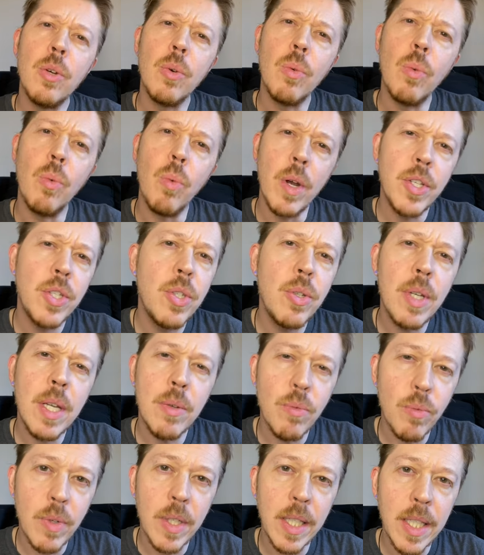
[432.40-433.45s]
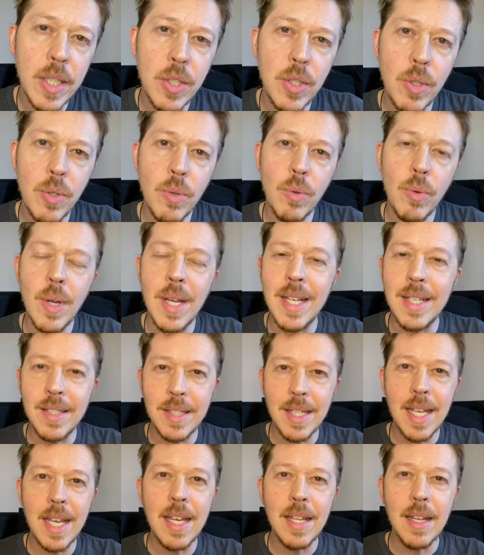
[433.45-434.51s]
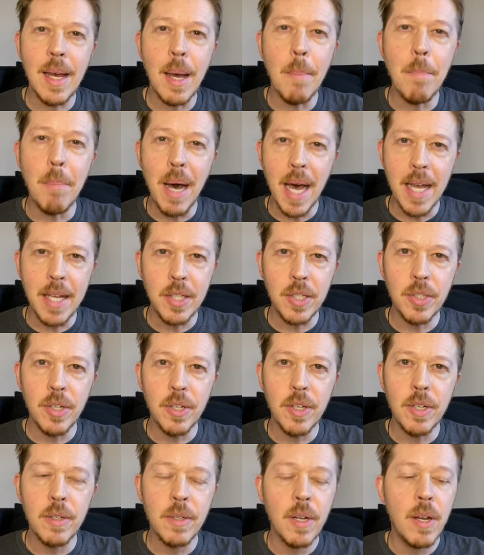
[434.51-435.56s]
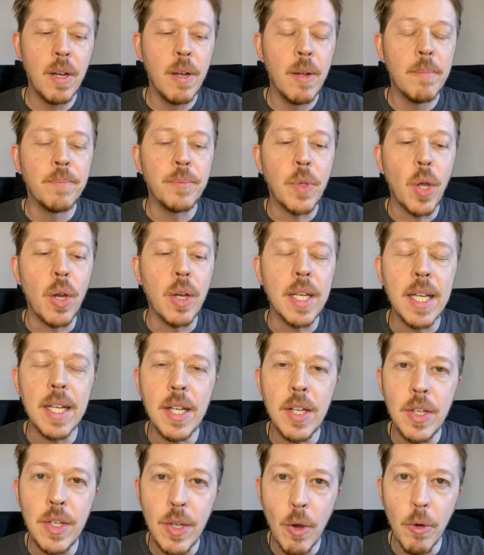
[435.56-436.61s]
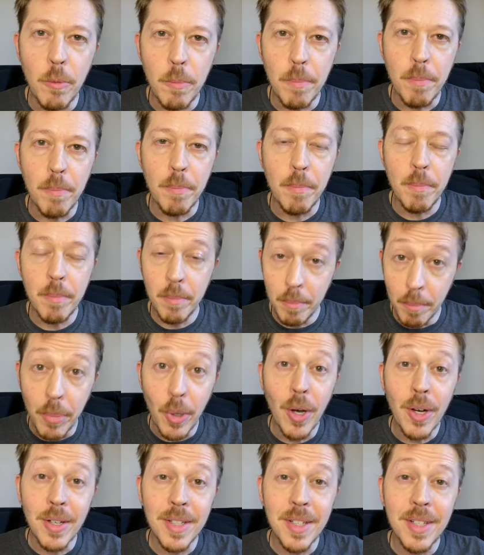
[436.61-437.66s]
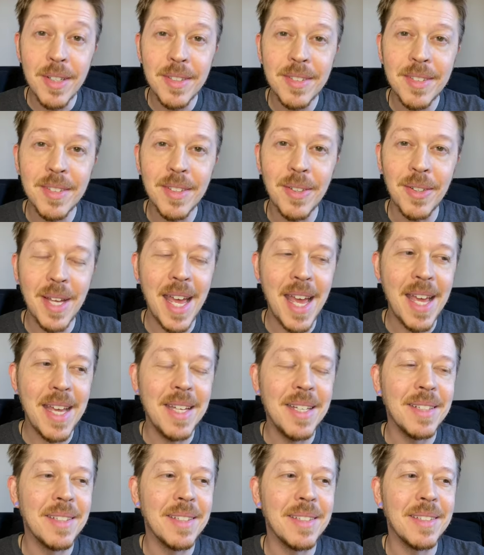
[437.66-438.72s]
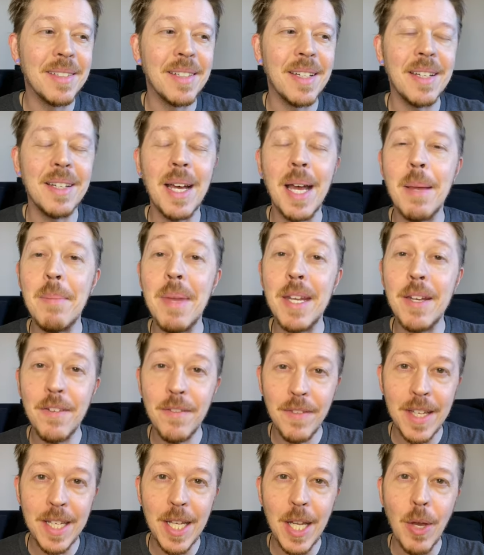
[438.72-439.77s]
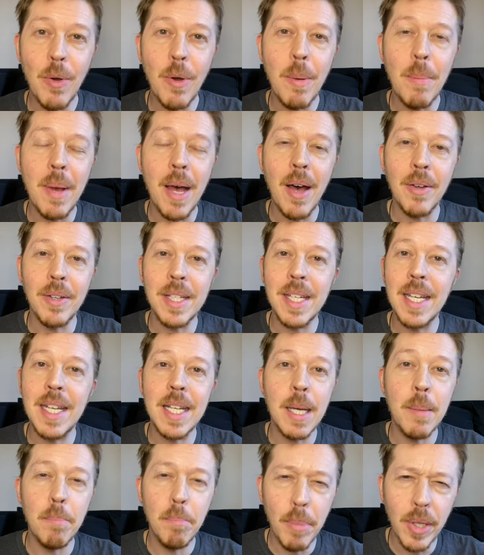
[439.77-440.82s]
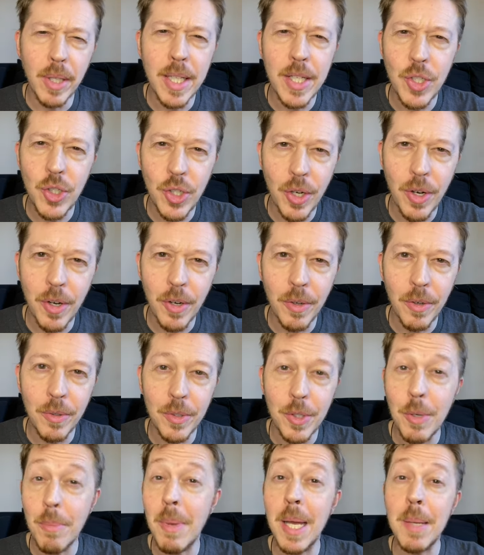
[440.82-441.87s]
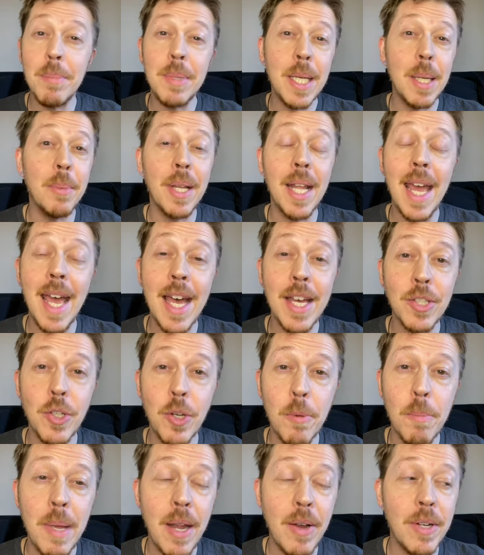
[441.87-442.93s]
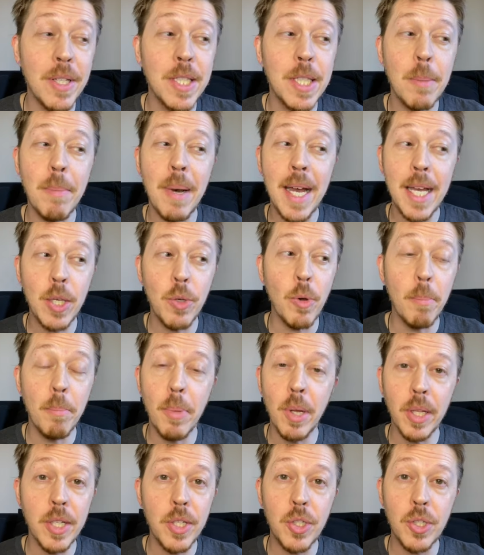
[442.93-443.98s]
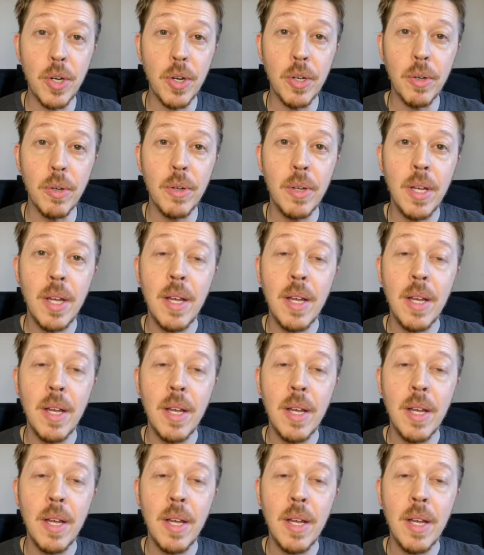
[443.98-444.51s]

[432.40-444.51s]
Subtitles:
What you can really do is get a binder or get a notebook, okay? I made a video about getting a bullet journal. You might be able to ask your parents to buy you a bullet journal.